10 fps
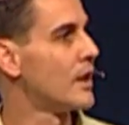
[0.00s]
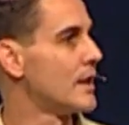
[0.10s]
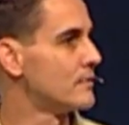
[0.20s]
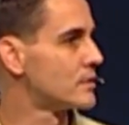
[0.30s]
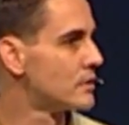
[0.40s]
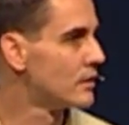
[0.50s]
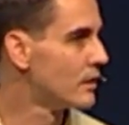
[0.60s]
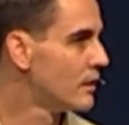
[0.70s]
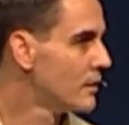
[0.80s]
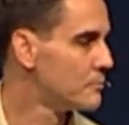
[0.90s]
lives.
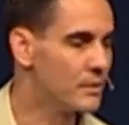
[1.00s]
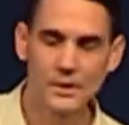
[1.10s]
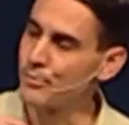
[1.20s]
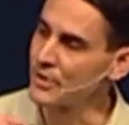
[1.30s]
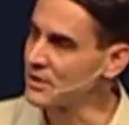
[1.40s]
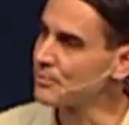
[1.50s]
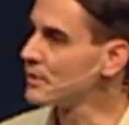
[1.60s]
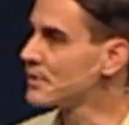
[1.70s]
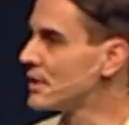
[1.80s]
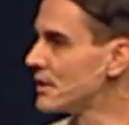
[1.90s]
But the
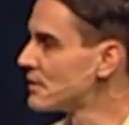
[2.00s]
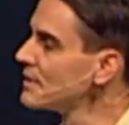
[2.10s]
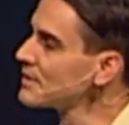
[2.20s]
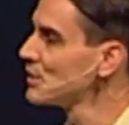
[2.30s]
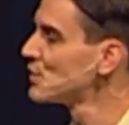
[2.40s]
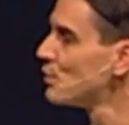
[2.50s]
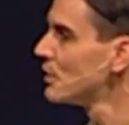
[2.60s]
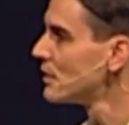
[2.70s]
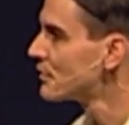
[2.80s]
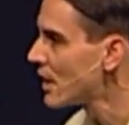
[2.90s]
principle is this this is the
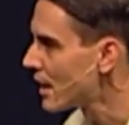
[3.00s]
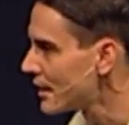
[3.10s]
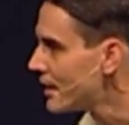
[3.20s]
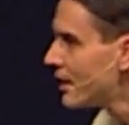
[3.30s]
will of God,